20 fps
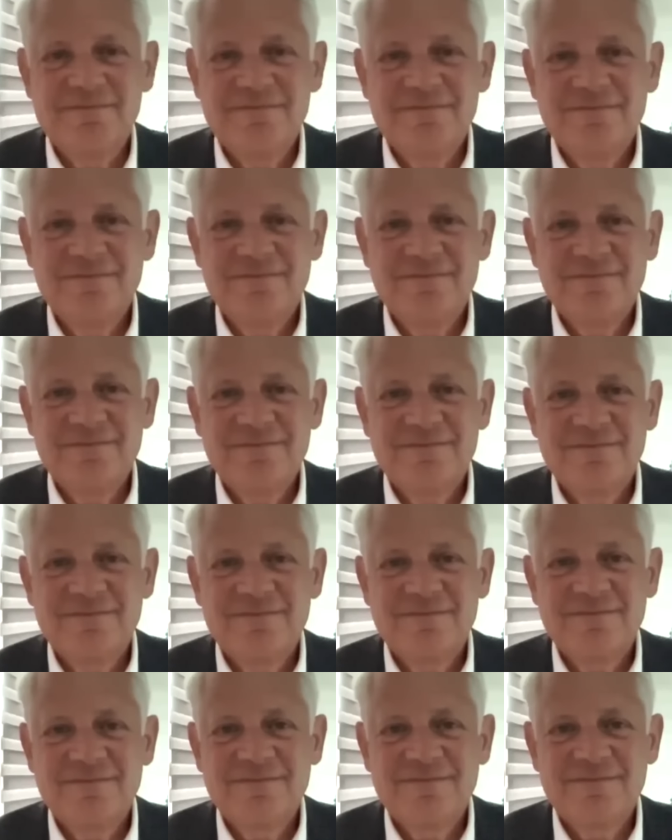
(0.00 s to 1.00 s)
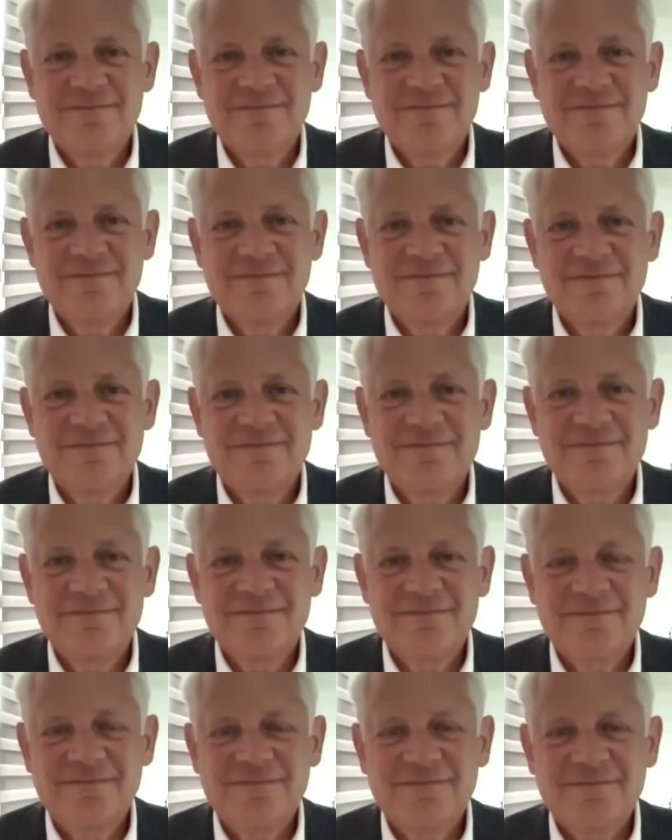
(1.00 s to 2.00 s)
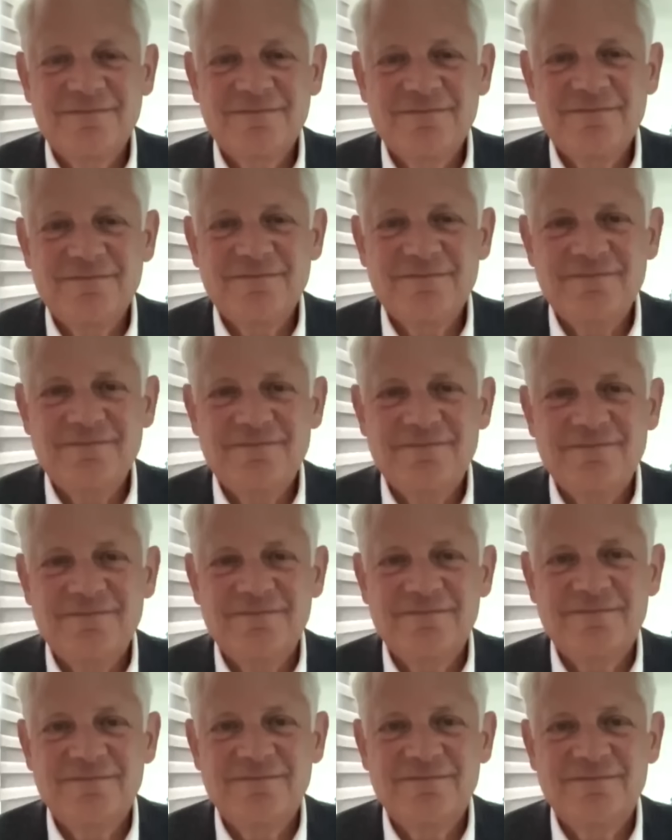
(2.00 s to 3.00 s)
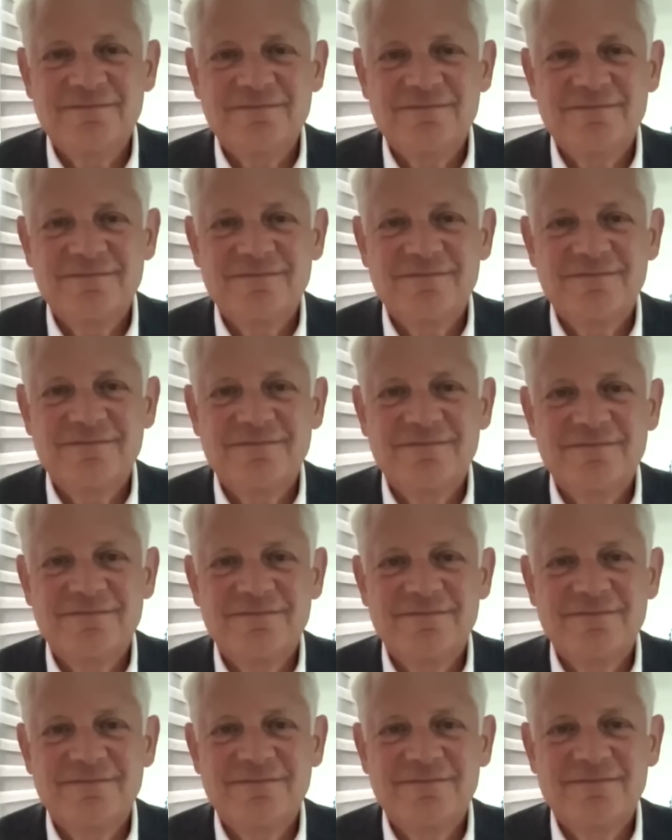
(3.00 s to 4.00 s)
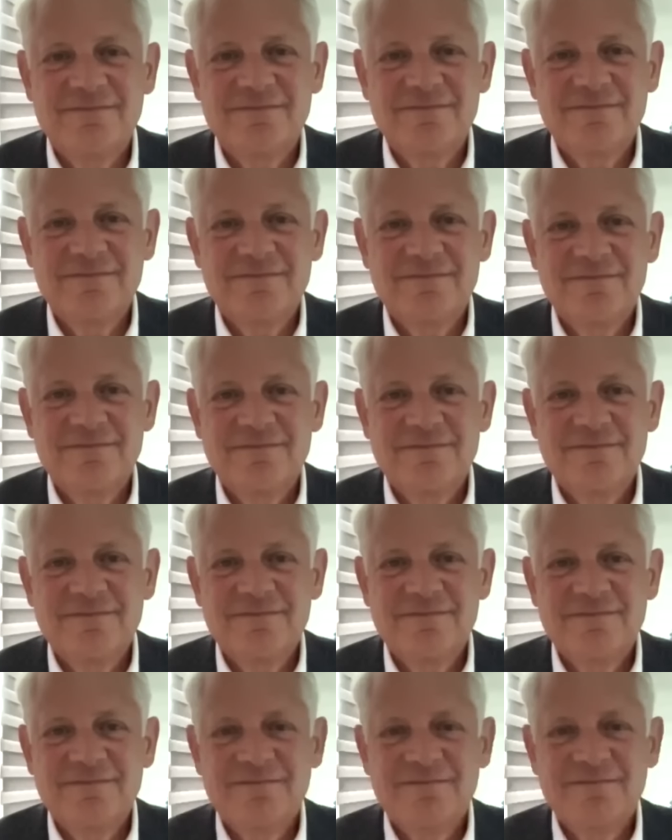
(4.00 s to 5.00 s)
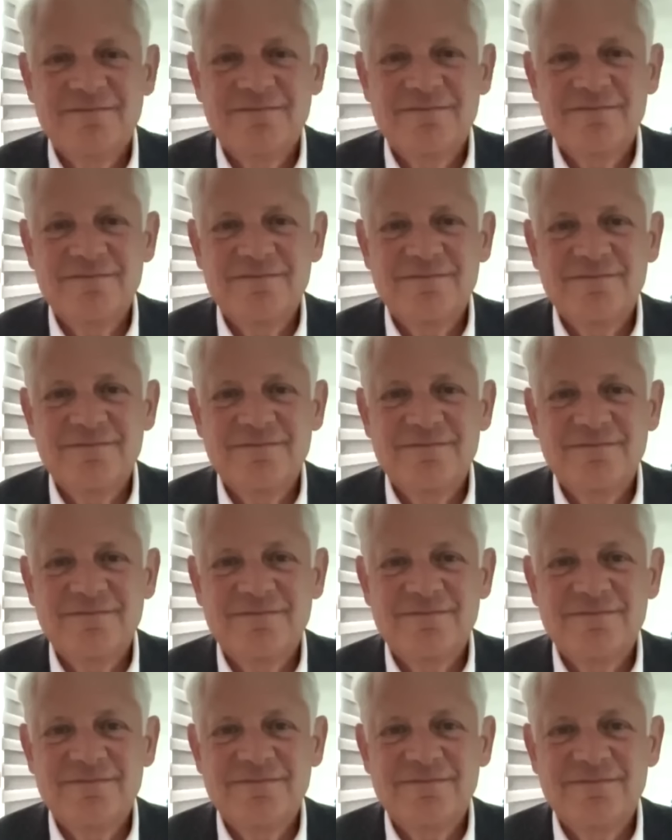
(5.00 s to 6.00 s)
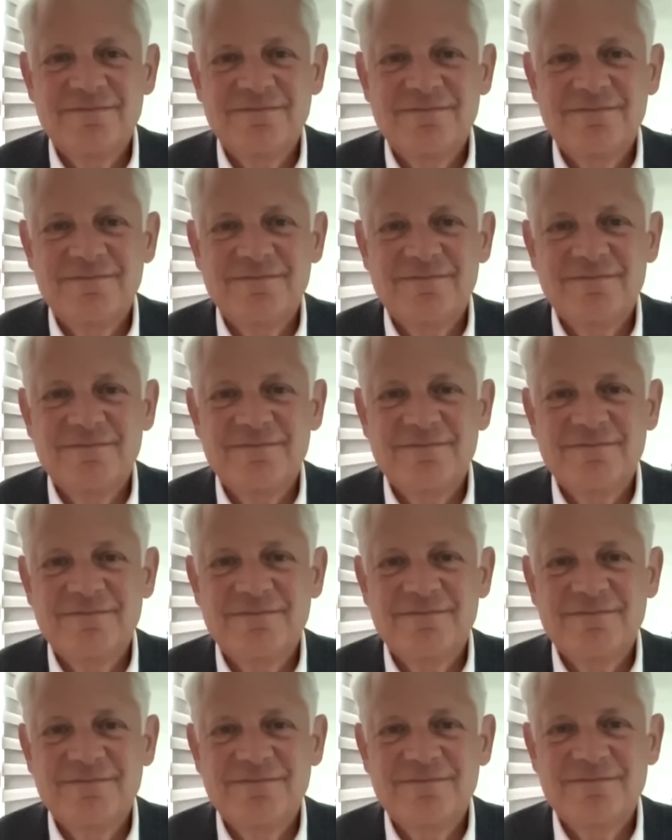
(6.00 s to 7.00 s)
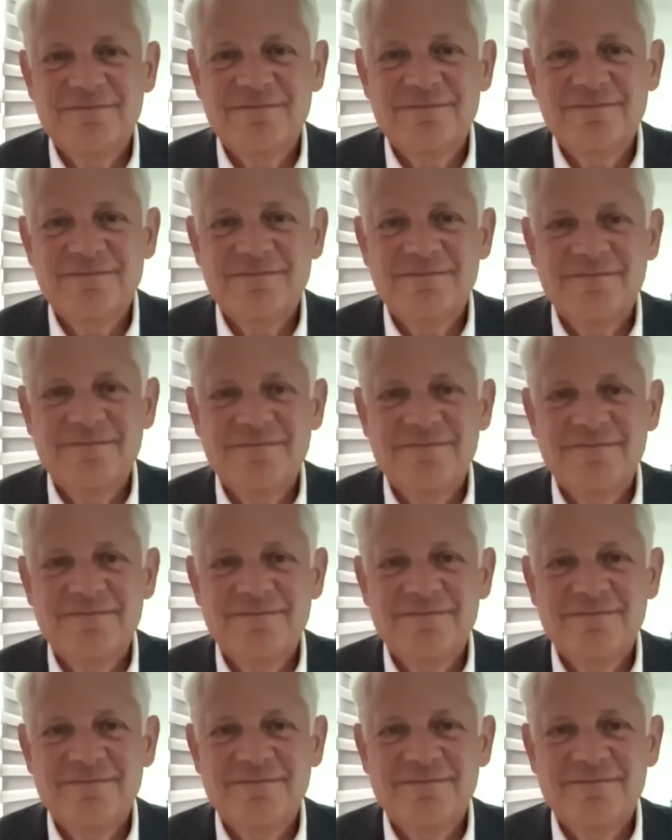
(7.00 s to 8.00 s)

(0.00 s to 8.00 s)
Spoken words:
This person isn't speaking.